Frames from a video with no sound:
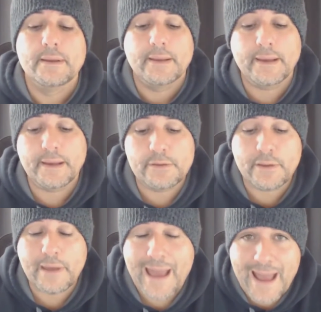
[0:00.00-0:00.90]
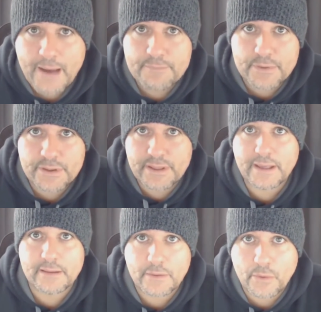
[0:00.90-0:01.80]
and you have to
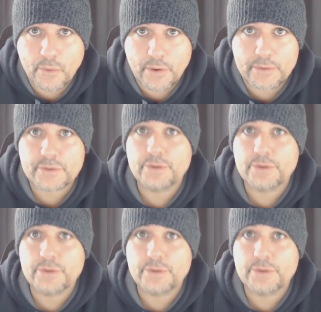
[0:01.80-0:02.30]
stay the course.